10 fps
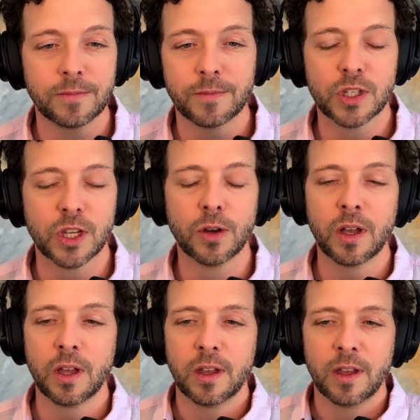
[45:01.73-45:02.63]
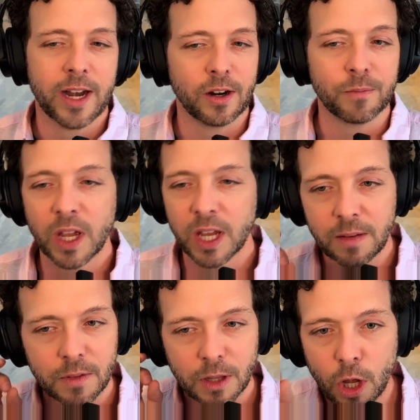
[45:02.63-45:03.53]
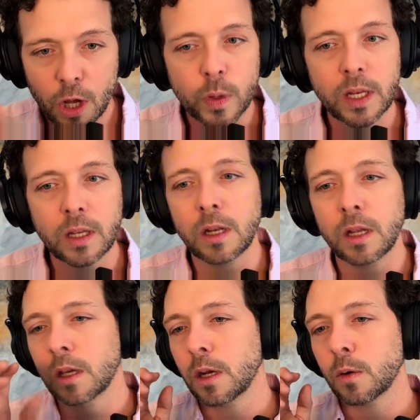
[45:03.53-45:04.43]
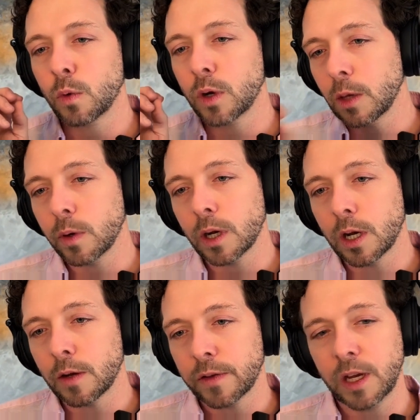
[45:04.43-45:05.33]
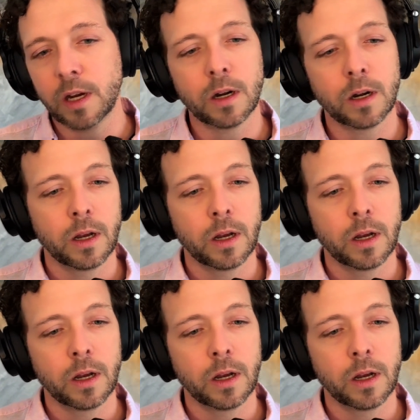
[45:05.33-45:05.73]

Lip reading: So I don't know. Again, long-winded, really went off here.